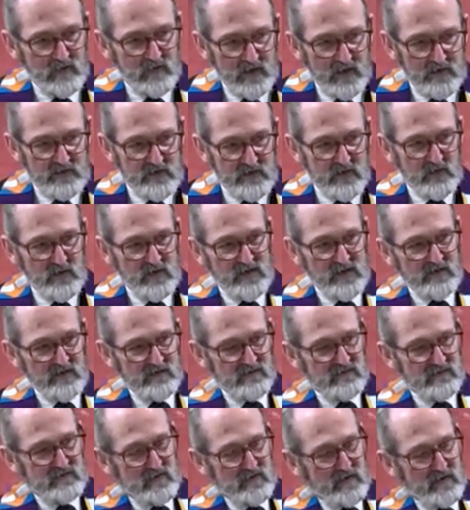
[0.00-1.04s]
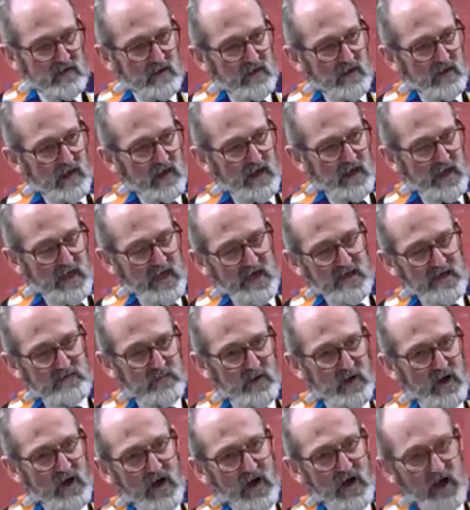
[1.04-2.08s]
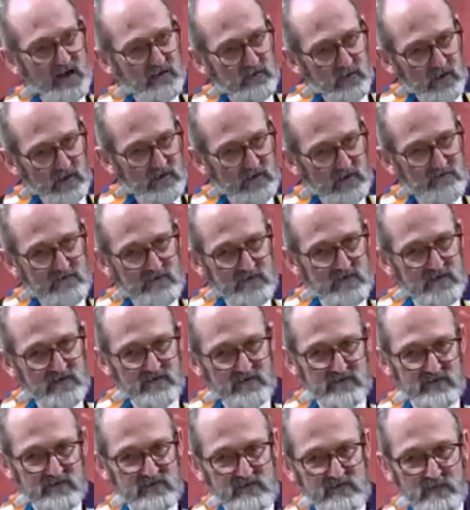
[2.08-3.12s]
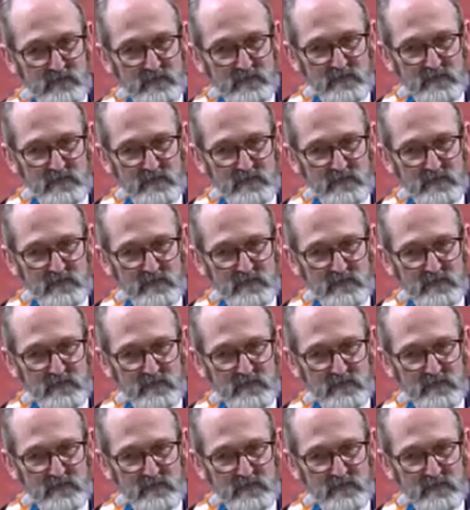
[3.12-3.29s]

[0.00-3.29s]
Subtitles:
and there is a hand behind all of this